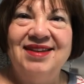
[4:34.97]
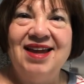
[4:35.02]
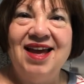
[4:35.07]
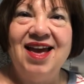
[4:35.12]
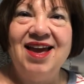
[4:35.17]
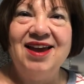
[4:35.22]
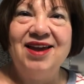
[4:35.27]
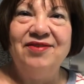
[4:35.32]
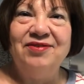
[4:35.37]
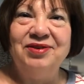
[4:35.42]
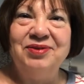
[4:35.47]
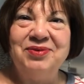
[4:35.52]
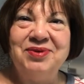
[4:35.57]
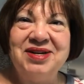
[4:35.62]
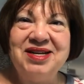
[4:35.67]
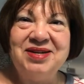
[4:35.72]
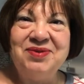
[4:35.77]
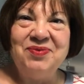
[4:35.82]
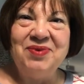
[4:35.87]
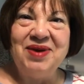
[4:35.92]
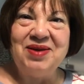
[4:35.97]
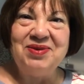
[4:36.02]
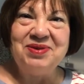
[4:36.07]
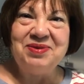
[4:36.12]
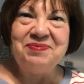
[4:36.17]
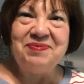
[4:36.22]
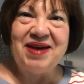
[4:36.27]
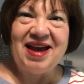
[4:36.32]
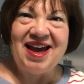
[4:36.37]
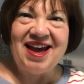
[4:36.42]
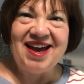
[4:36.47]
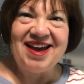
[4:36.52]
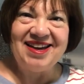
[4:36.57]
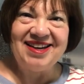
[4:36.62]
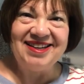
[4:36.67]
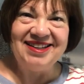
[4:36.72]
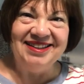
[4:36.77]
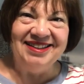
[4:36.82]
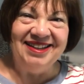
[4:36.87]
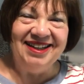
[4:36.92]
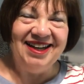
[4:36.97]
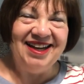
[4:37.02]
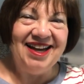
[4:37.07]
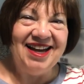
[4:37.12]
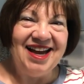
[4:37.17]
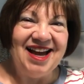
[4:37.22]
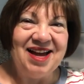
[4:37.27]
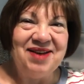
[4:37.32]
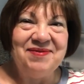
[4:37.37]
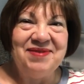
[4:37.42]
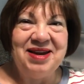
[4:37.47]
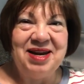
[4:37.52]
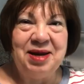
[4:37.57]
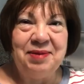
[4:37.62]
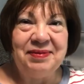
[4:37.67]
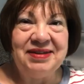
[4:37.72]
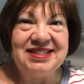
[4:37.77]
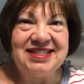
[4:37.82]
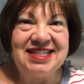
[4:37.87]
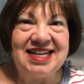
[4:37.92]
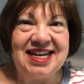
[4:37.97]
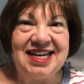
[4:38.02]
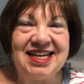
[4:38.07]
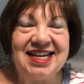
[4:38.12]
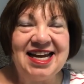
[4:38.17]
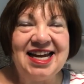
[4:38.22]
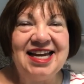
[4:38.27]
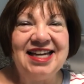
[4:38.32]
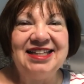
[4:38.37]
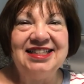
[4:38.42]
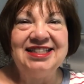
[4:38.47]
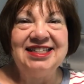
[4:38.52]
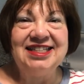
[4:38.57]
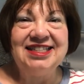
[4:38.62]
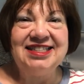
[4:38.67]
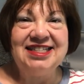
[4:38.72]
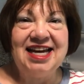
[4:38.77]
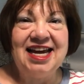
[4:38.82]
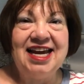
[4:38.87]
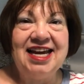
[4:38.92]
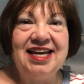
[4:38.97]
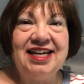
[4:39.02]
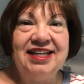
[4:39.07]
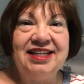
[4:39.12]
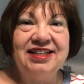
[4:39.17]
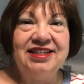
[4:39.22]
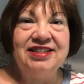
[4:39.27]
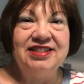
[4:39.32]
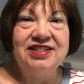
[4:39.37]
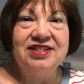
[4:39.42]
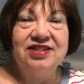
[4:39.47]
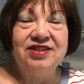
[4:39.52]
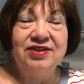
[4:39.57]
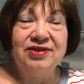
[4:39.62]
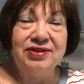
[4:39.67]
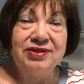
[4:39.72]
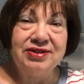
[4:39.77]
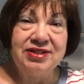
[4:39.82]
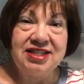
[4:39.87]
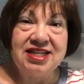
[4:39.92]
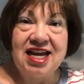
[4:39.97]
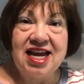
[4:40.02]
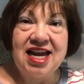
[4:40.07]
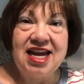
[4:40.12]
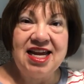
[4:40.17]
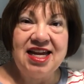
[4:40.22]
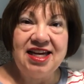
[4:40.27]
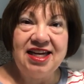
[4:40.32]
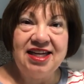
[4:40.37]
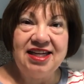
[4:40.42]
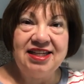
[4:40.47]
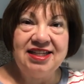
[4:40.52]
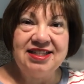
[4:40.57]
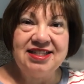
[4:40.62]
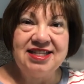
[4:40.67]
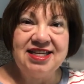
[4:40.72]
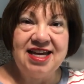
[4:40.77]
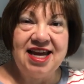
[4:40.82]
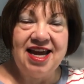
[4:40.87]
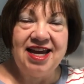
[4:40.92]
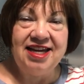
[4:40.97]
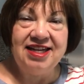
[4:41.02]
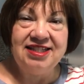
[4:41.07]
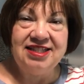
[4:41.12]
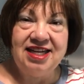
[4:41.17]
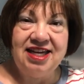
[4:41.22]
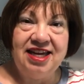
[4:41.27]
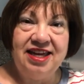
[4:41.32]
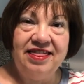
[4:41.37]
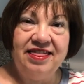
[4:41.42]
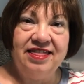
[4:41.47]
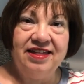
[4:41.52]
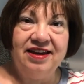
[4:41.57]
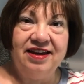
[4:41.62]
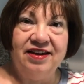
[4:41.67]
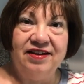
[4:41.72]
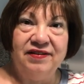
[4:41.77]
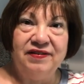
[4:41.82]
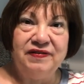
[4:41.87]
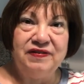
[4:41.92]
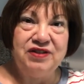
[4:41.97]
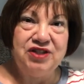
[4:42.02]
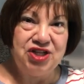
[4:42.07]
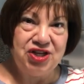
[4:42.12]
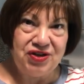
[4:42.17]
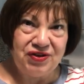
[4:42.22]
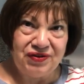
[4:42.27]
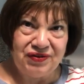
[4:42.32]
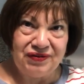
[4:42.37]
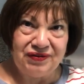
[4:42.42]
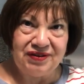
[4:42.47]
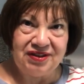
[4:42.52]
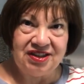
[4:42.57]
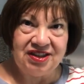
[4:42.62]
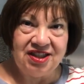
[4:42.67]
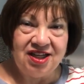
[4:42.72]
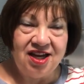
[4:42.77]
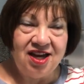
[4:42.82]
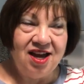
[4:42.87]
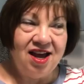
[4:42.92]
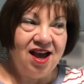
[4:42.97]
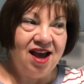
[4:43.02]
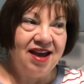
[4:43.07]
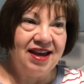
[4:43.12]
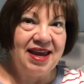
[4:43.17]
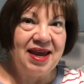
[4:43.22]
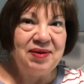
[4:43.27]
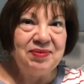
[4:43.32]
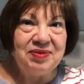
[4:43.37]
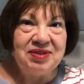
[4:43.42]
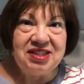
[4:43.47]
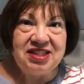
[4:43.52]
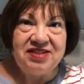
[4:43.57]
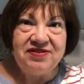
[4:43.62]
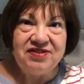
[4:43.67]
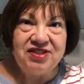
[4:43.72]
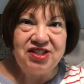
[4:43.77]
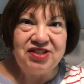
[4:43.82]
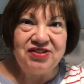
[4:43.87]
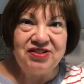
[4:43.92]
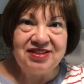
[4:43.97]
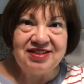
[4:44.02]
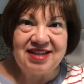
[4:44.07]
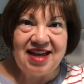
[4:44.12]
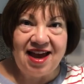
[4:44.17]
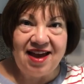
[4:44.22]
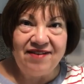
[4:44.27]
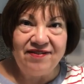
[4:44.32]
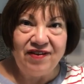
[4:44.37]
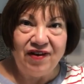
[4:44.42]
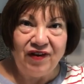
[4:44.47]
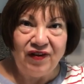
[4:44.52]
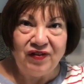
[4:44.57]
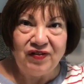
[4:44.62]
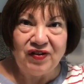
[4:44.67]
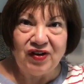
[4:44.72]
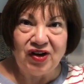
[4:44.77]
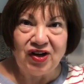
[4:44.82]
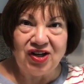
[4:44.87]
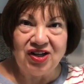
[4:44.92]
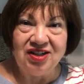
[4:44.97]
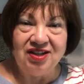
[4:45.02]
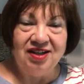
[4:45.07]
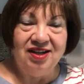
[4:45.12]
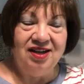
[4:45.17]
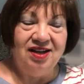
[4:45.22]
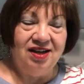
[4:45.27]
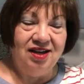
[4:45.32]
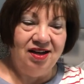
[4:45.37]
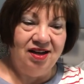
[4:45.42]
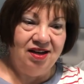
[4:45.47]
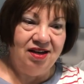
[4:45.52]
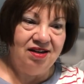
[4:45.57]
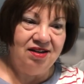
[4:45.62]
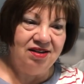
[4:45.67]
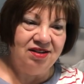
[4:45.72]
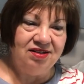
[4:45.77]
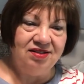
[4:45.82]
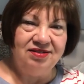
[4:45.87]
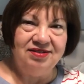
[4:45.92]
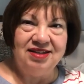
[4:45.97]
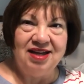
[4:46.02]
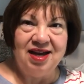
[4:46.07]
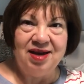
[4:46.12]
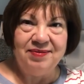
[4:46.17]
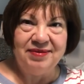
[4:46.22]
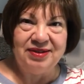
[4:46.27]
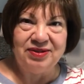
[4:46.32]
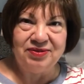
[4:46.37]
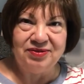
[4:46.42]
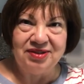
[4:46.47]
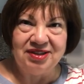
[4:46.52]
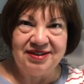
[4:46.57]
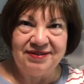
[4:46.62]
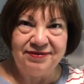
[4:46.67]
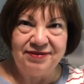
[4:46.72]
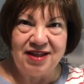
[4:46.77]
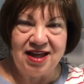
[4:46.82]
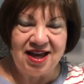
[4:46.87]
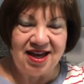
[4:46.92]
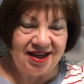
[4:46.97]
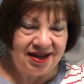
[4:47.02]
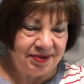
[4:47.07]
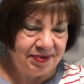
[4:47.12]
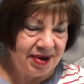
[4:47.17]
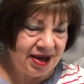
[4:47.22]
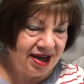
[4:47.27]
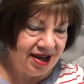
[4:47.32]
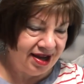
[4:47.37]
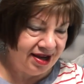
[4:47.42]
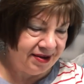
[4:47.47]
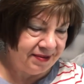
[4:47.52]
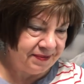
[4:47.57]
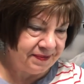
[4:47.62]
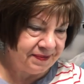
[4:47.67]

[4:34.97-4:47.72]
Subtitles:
Hi everyone, welcome back. My name is Dina, and today is Thursday. It is the 18th of June. I can't believe June is half over. Oh, time is really flying by.